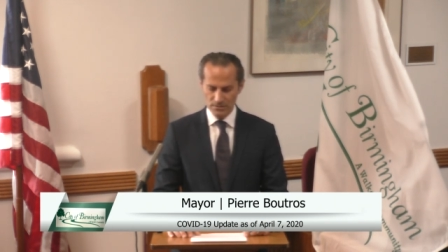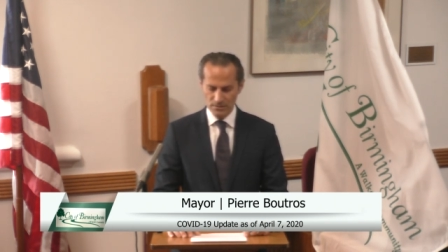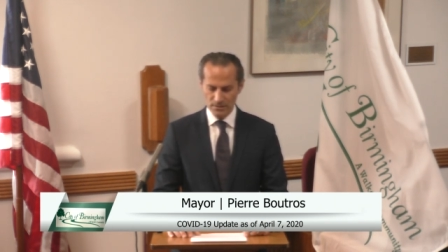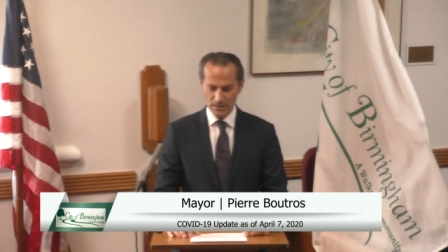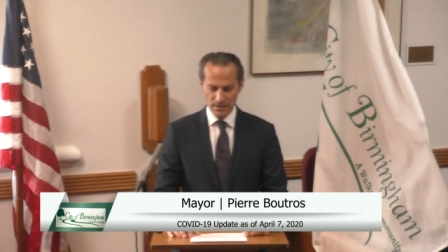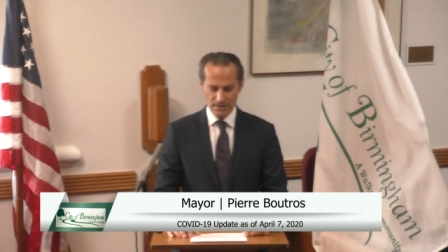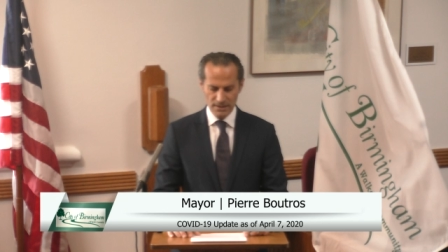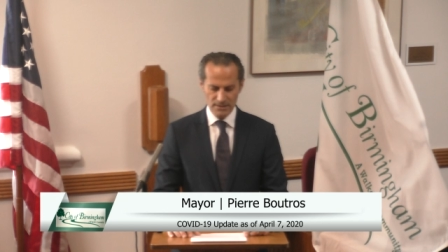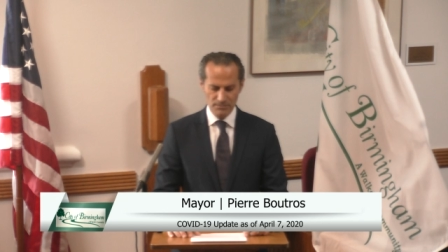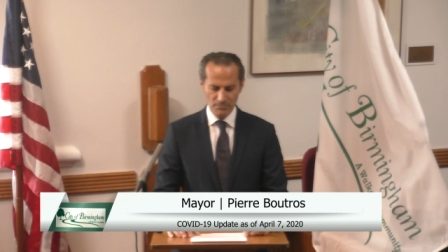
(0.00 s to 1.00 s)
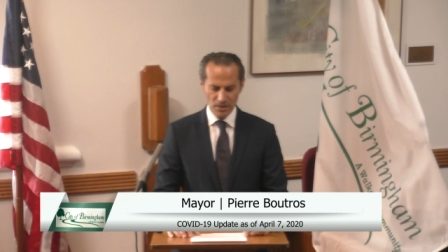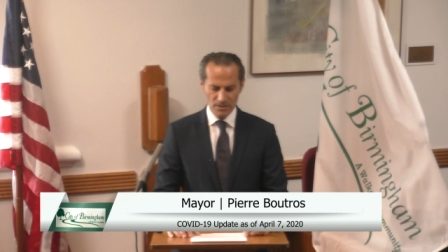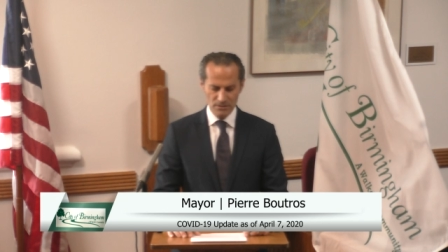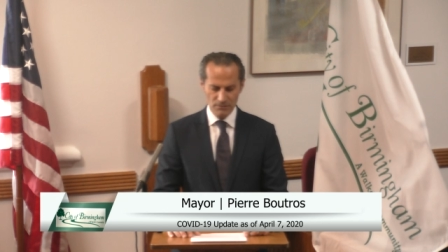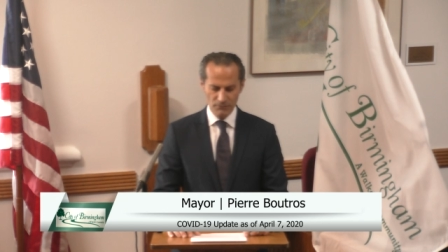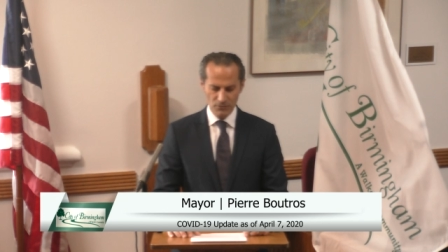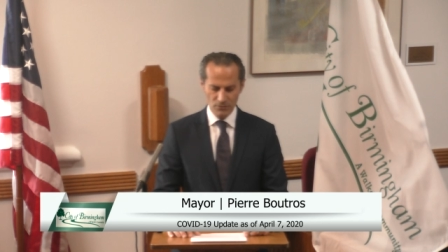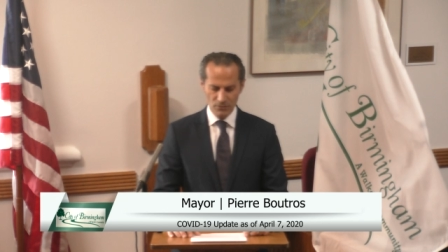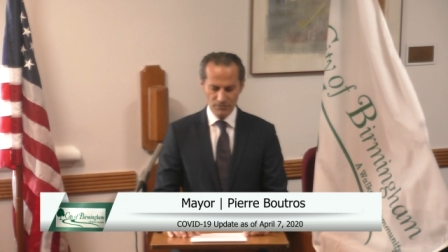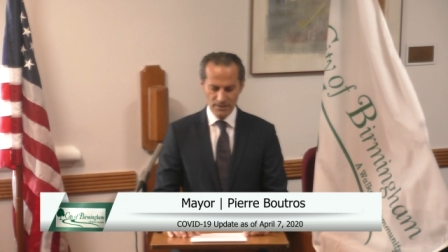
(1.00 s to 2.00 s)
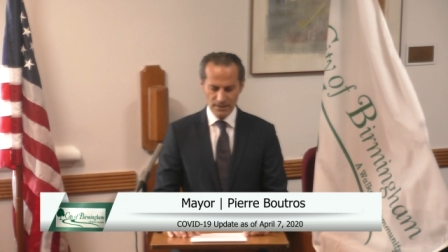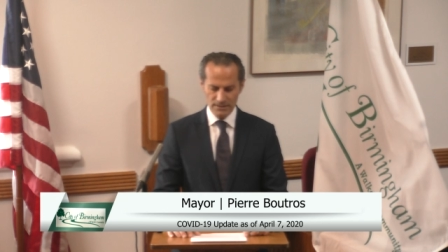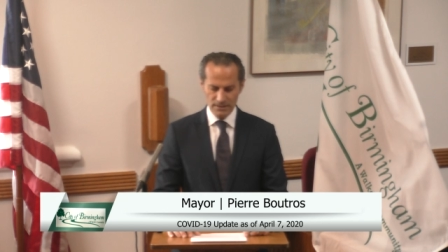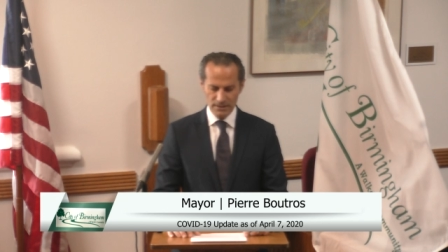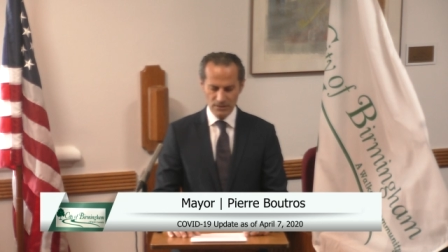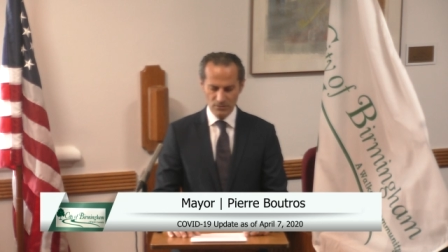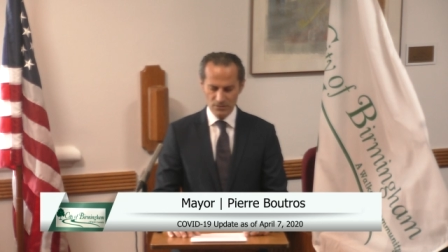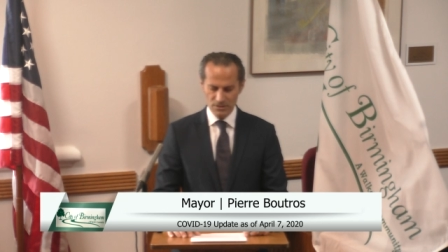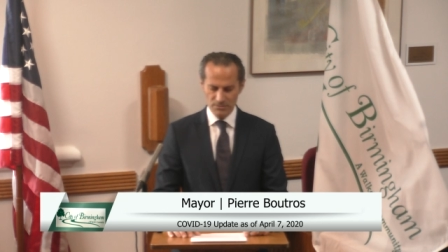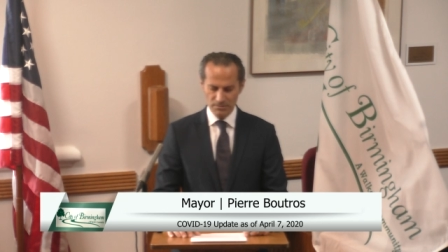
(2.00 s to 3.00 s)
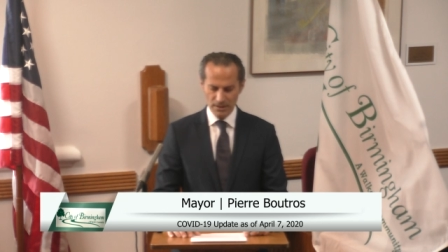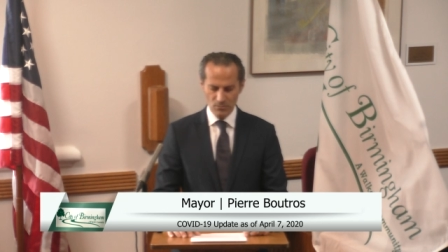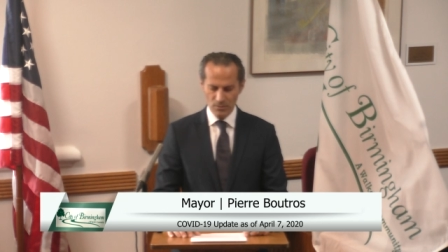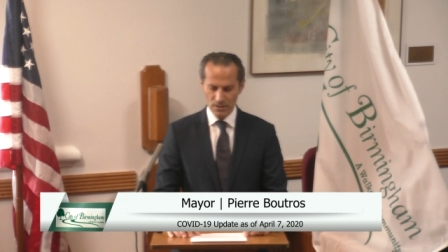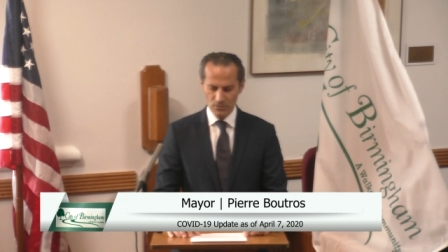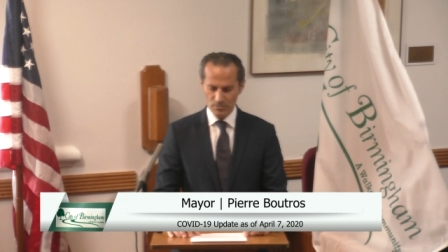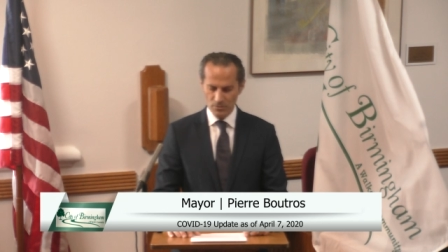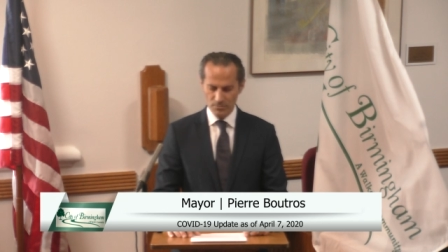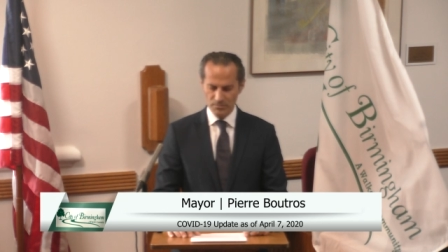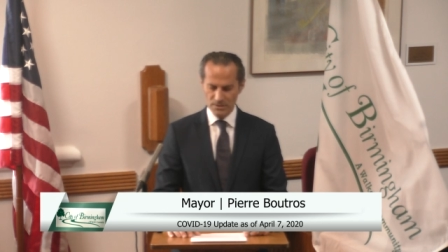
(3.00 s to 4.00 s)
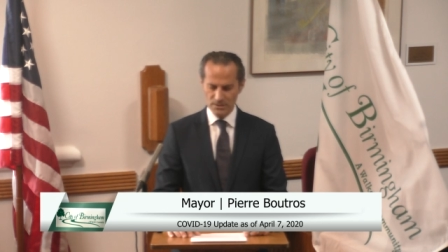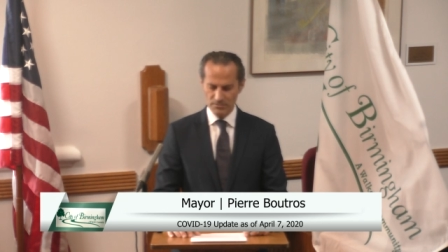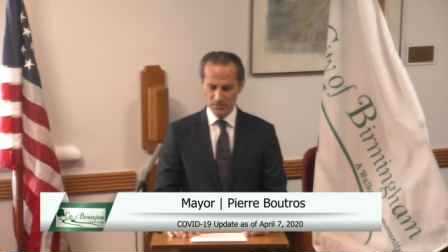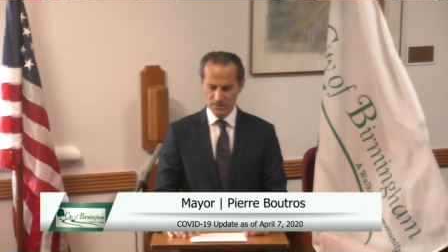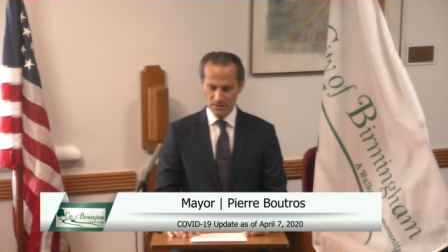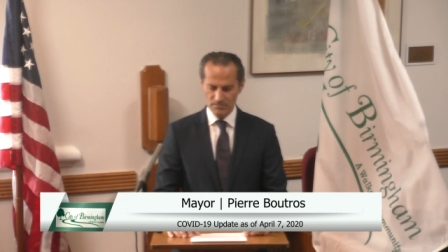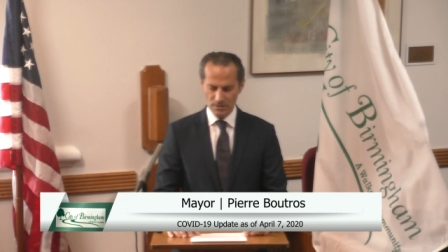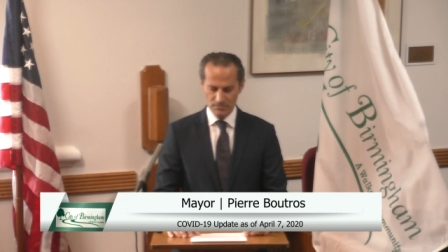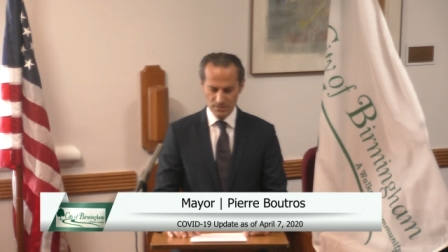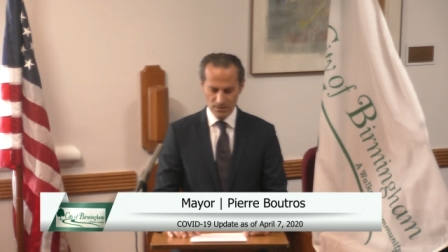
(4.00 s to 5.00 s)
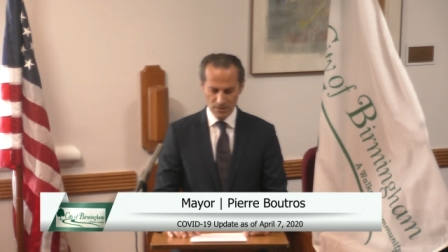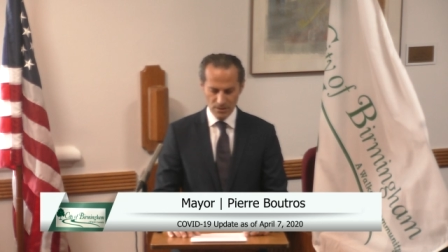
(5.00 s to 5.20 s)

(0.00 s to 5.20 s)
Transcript: that test positive for COVID 19 or display one or more principal symptoms